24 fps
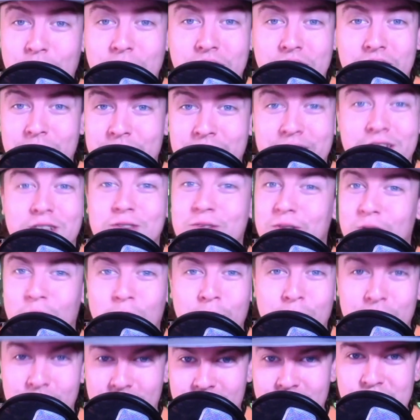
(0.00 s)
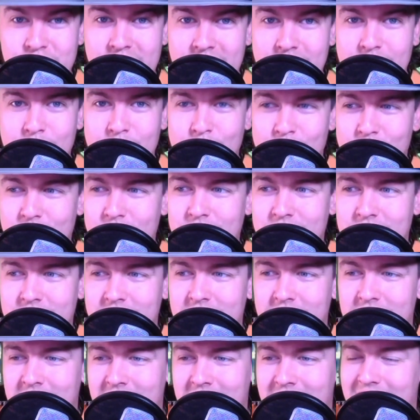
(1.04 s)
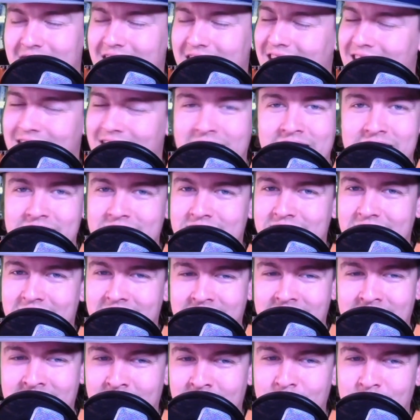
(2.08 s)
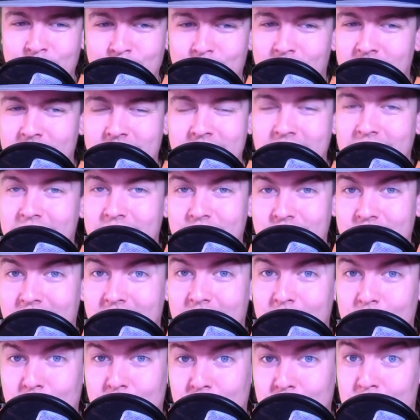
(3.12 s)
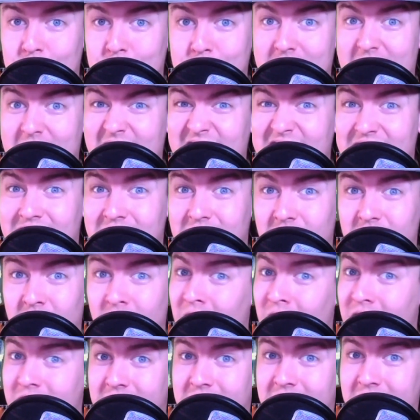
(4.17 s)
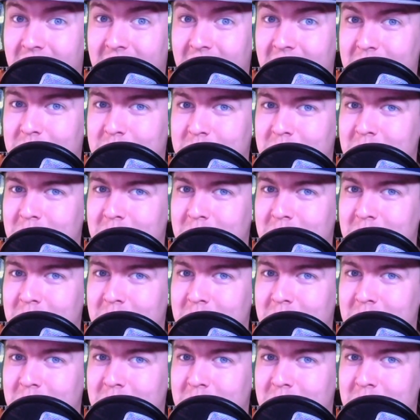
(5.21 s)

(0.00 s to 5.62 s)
to victory over the Jaguars. And yes, I know you all think the Jaguars are bad all the time.